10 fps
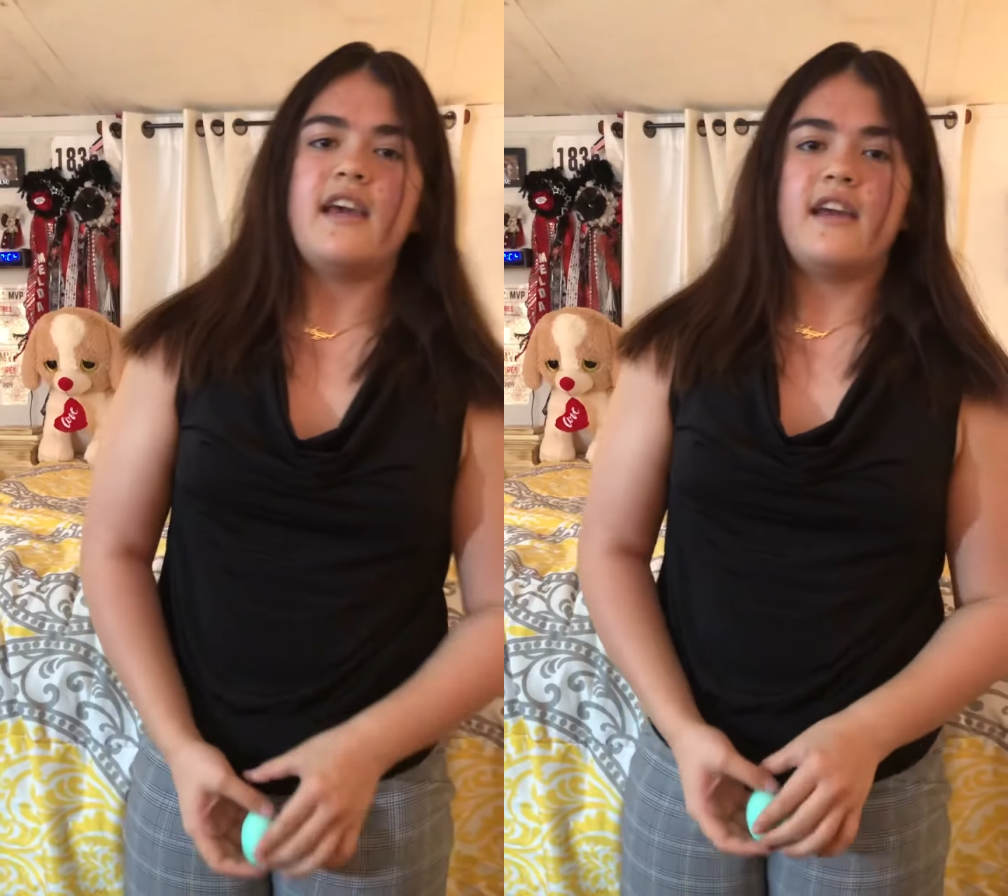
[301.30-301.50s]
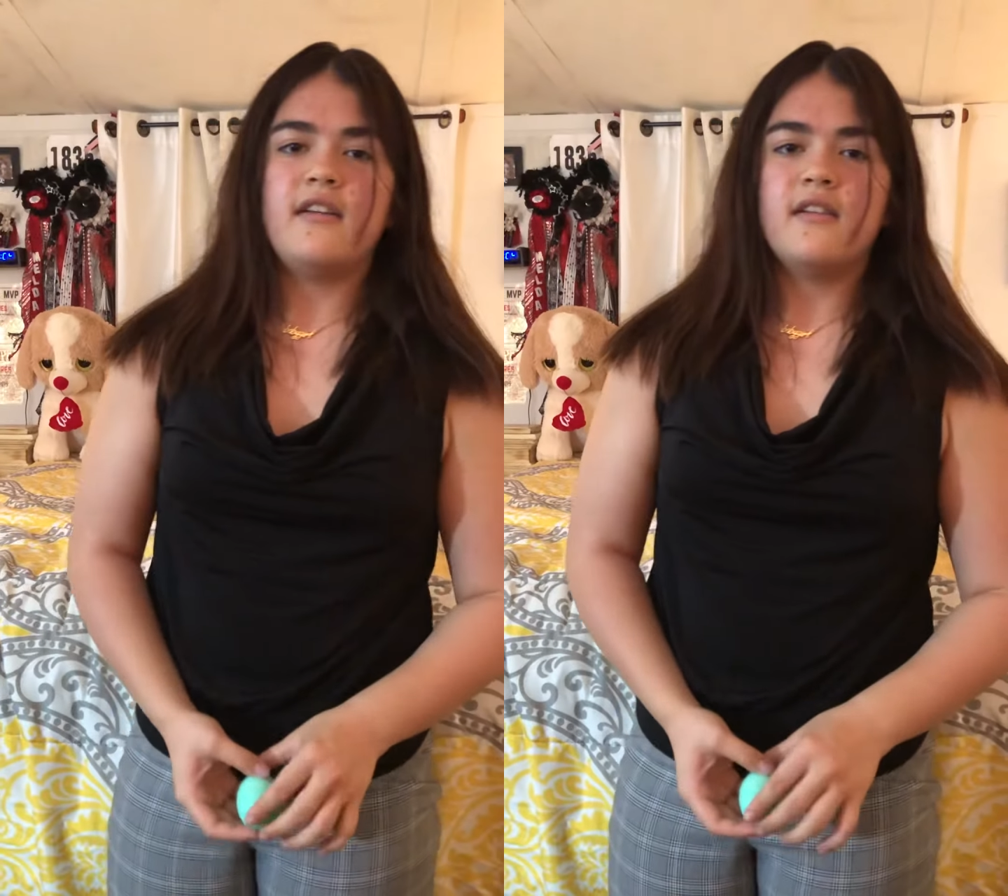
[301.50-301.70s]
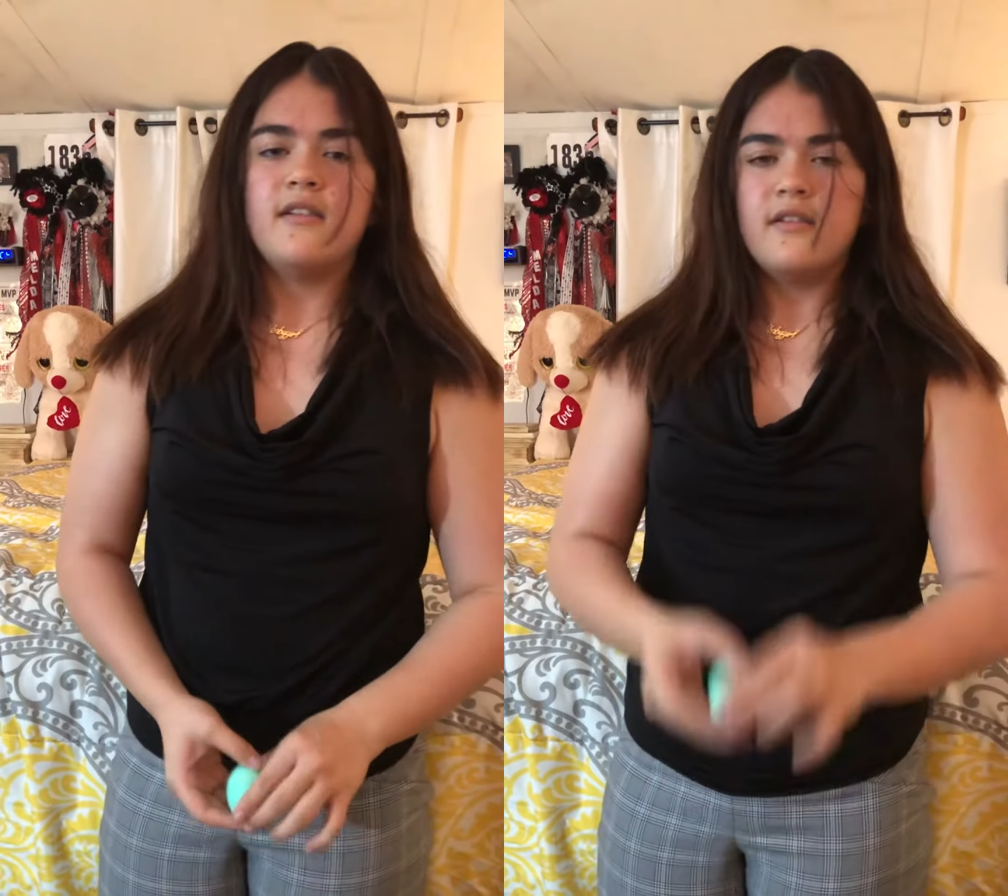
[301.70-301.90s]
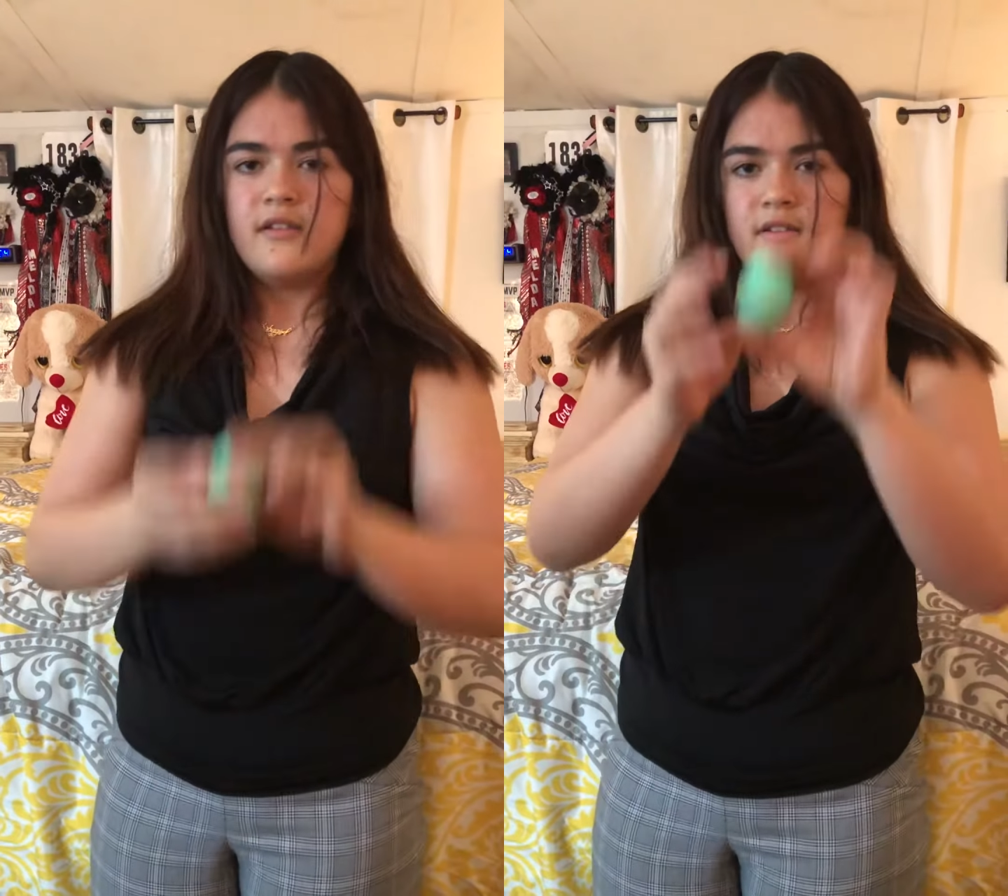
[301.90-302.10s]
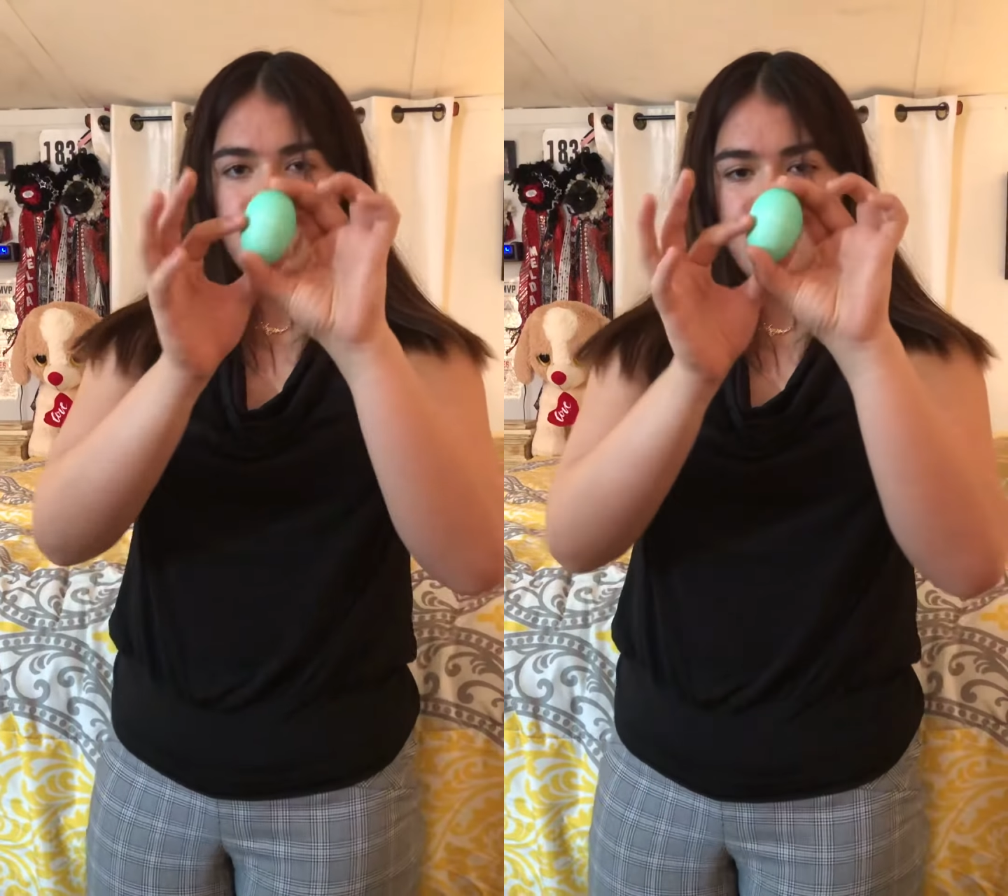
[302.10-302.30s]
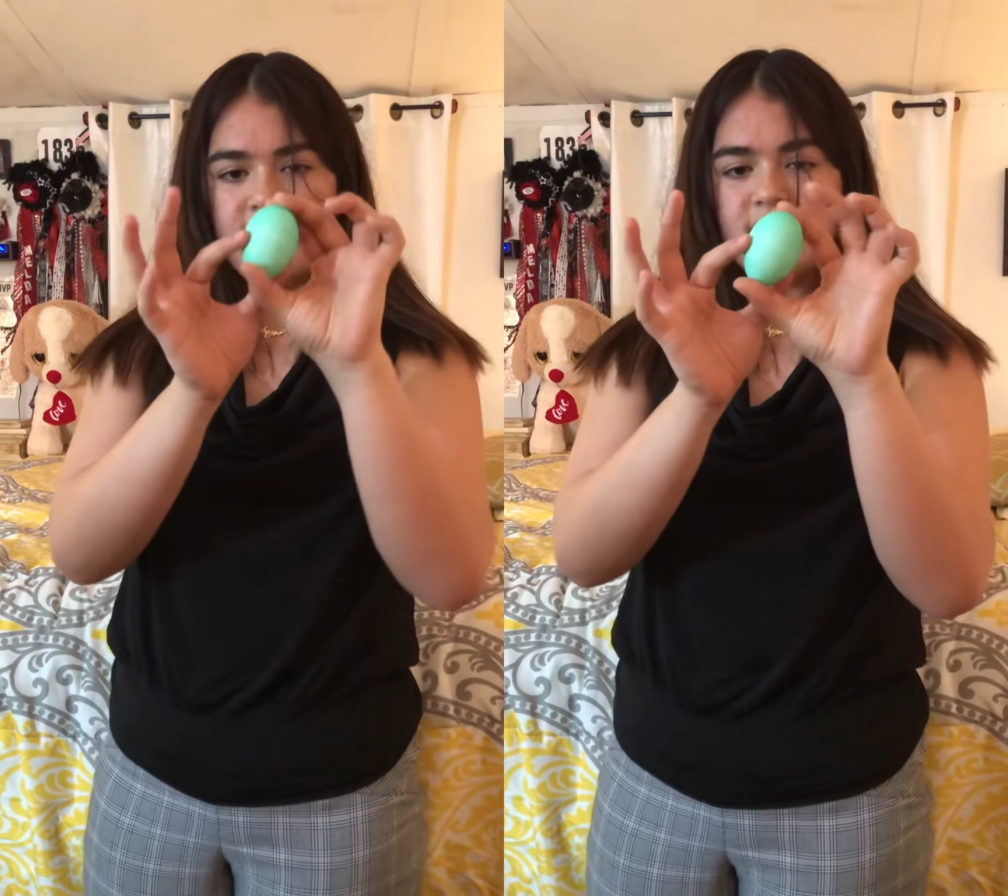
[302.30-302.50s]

egg. This